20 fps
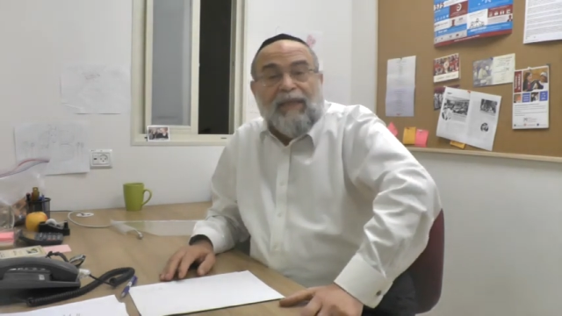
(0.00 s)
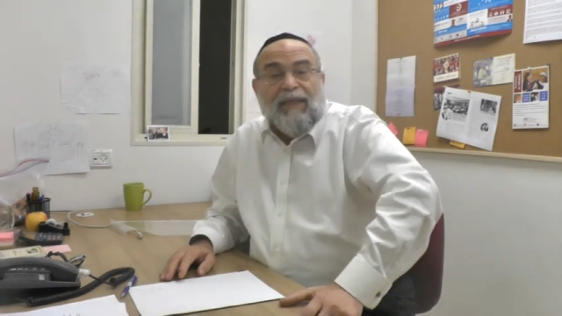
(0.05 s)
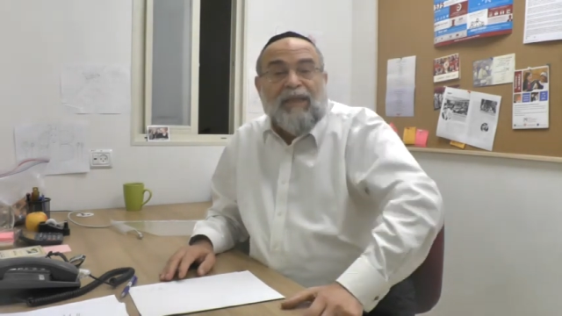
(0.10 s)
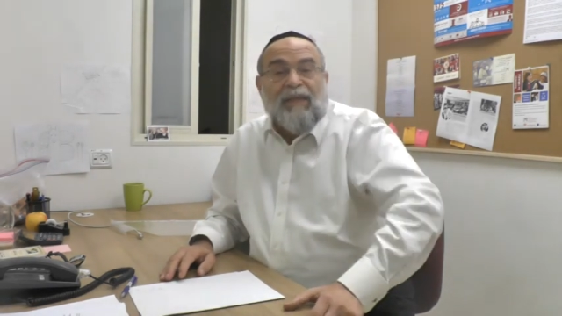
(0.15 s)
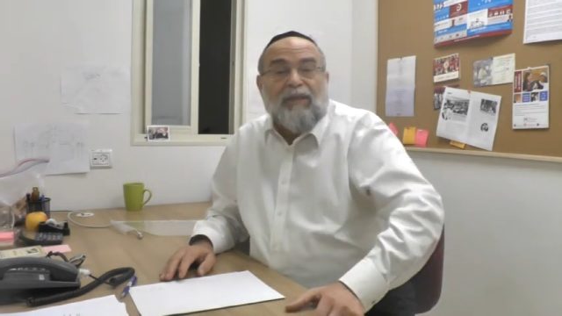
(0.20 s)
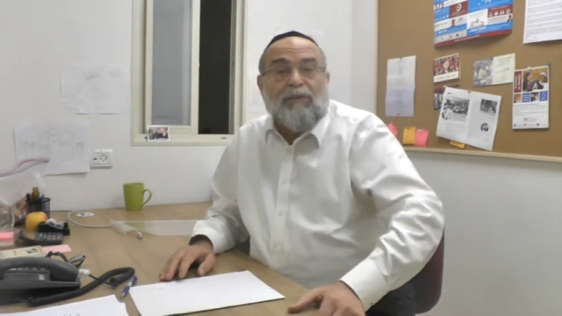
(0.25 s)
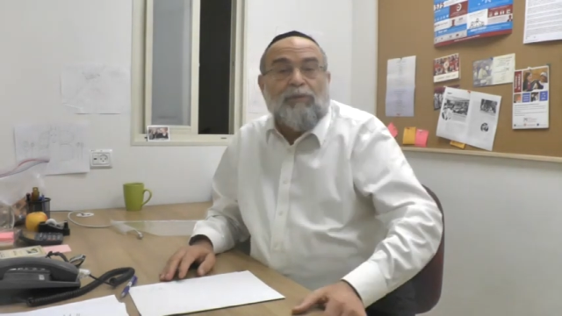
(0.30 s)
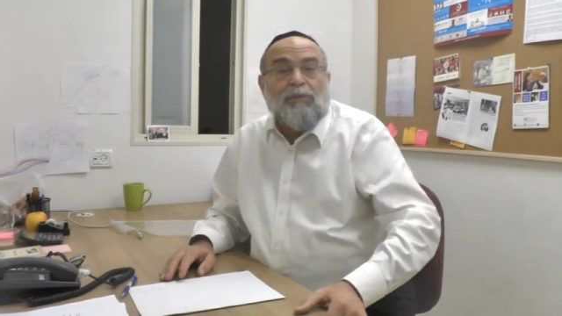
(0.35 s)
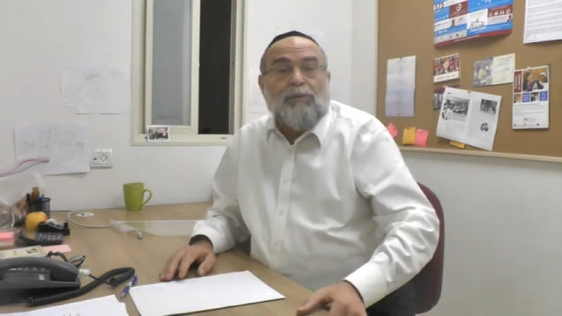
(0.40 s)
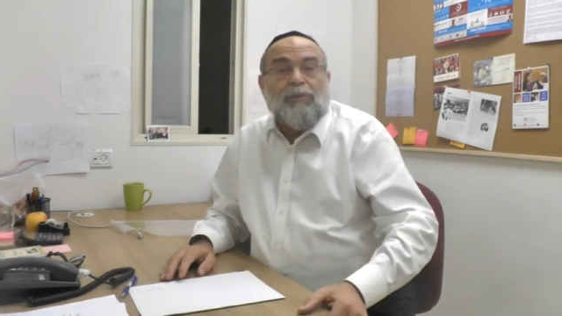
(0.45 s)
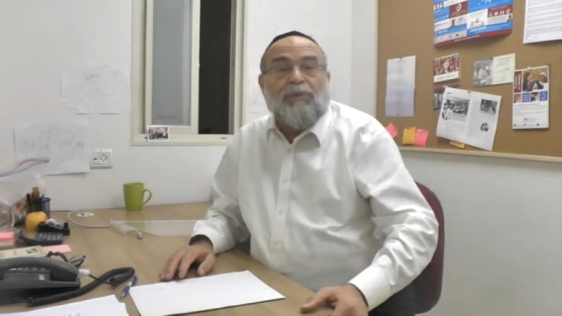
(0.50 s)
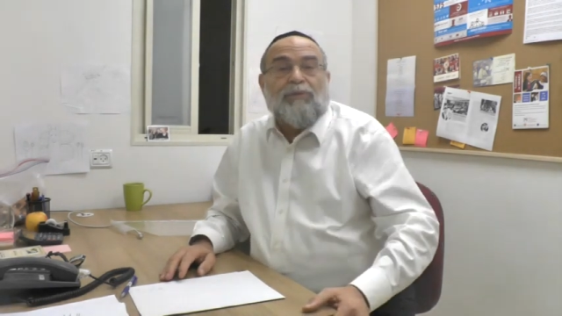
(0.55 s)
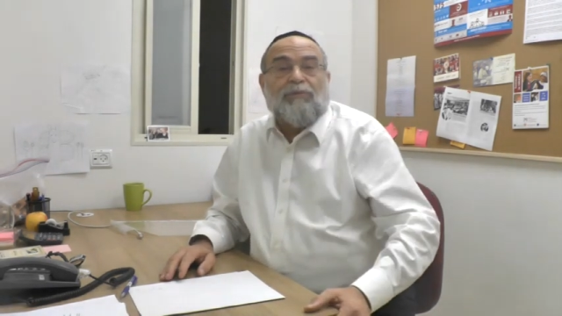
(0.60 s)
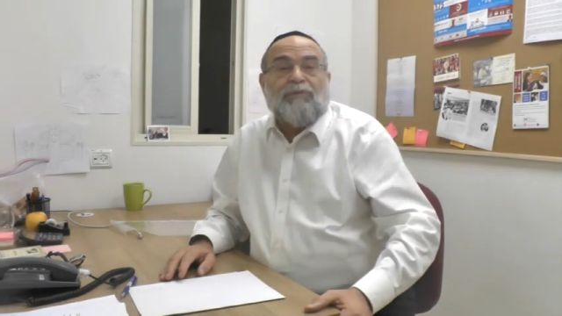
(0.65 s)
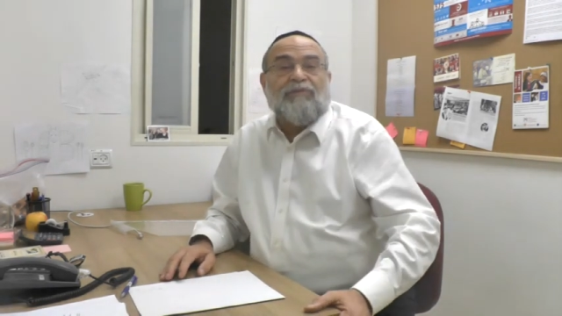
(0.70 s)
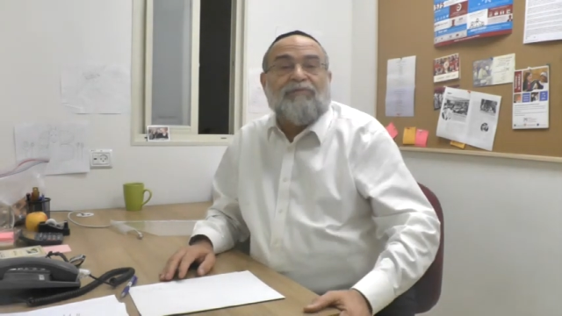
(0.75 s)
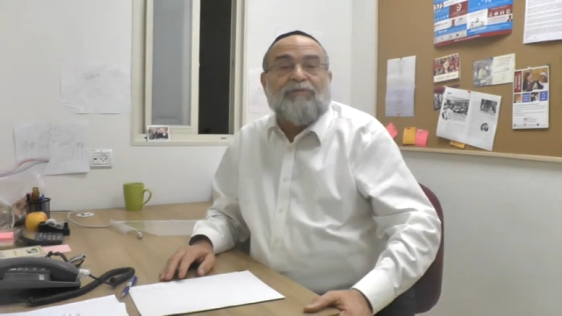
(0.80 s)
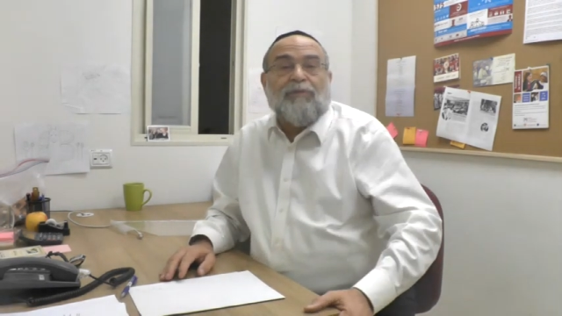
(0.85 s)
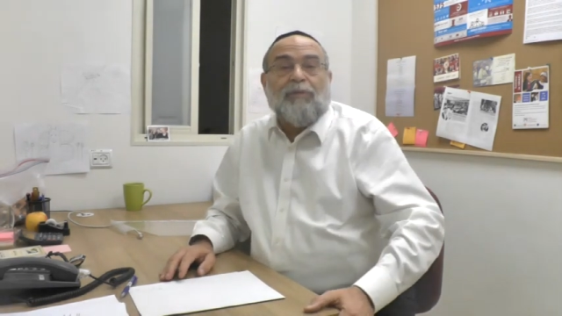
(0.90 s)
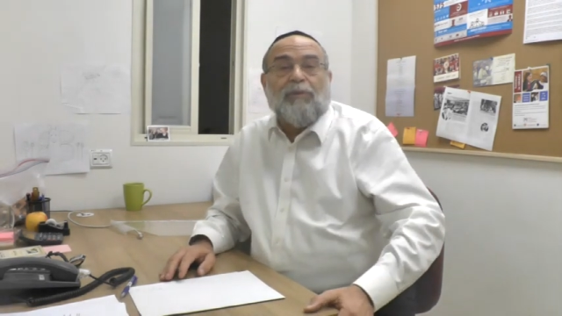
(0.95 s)
kilu
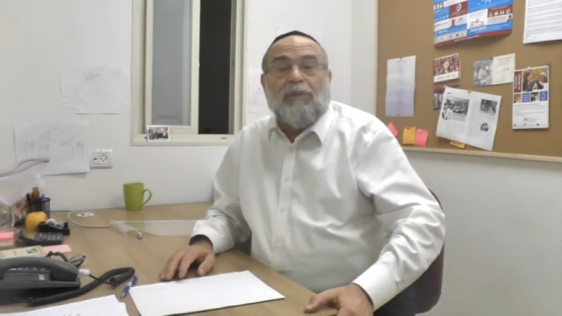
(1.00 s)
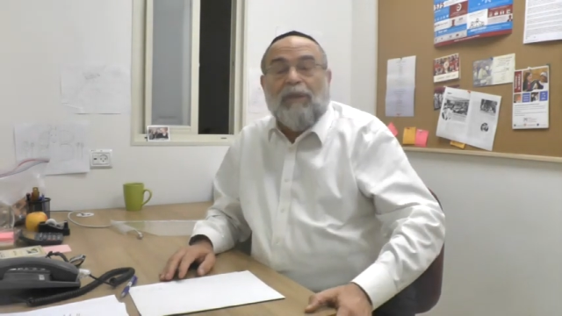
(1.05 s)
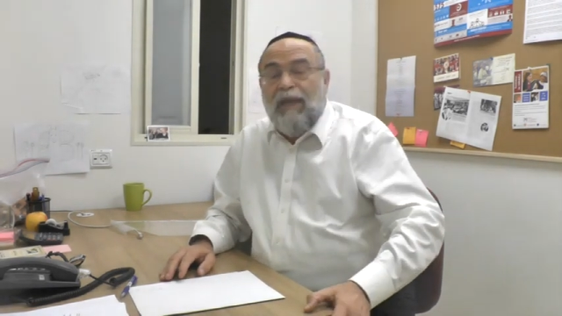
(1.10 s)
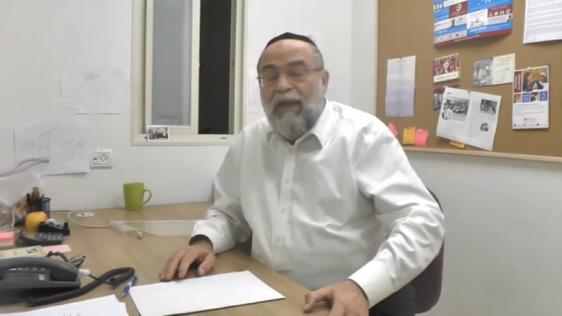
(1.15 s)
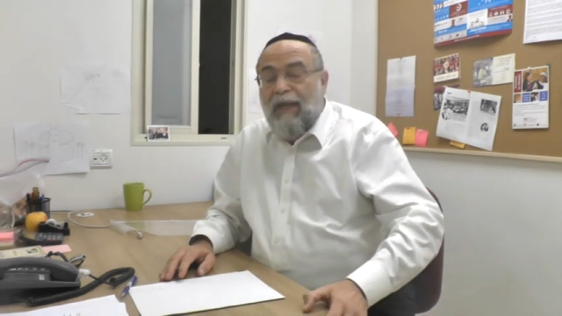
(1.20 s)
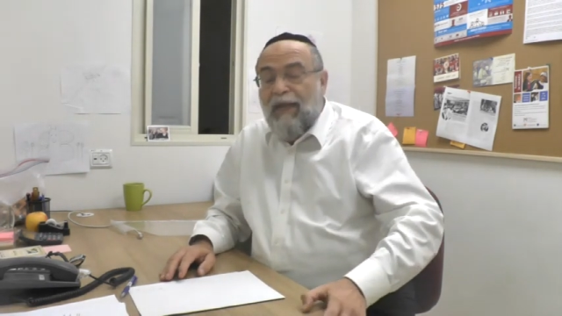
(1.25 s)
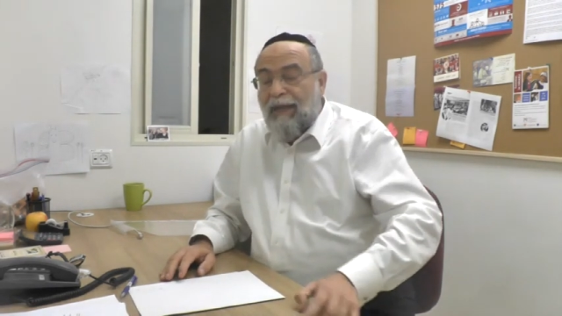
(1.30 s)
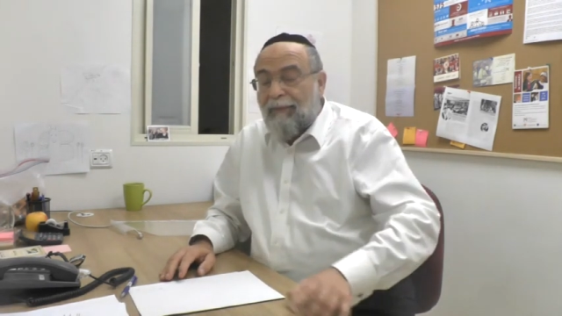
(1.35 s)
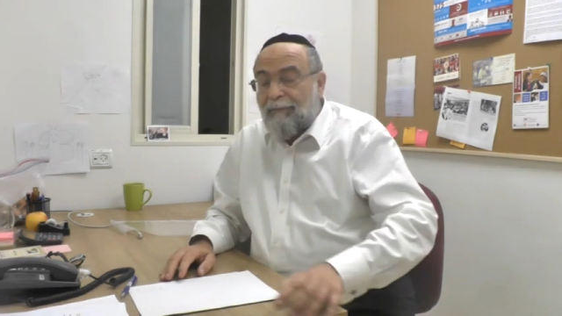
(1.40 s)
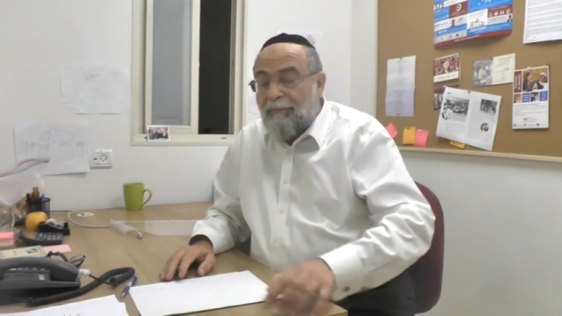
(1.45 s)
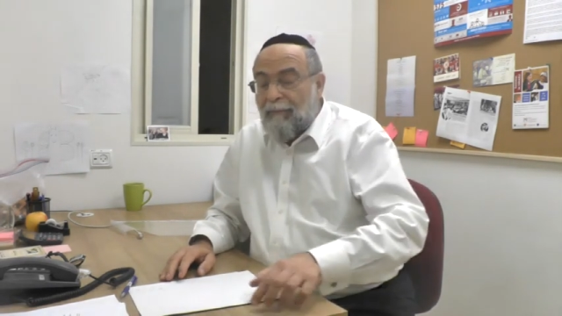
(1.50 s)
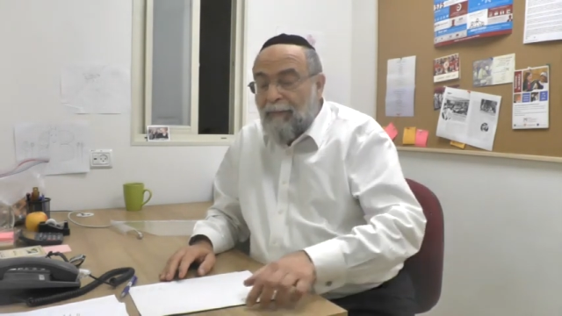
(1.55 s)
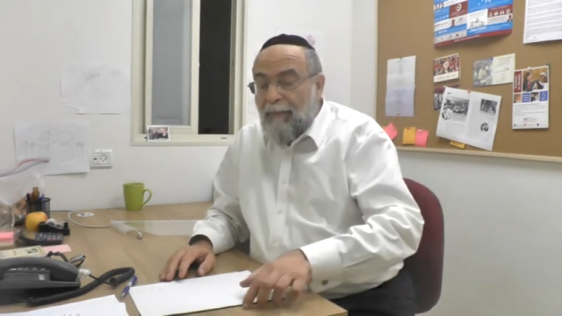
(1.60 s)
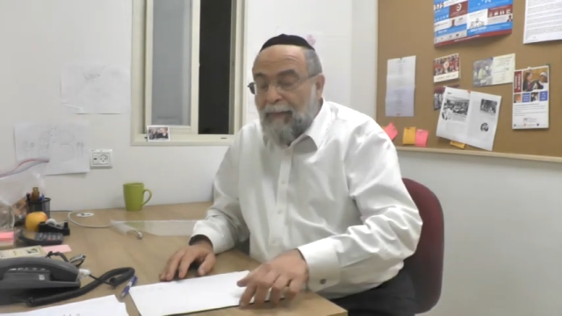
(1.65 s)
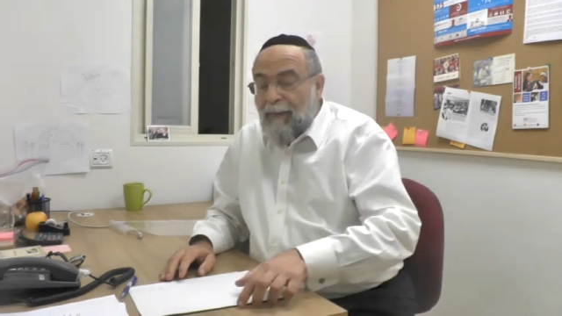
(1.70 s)
ikriv olah.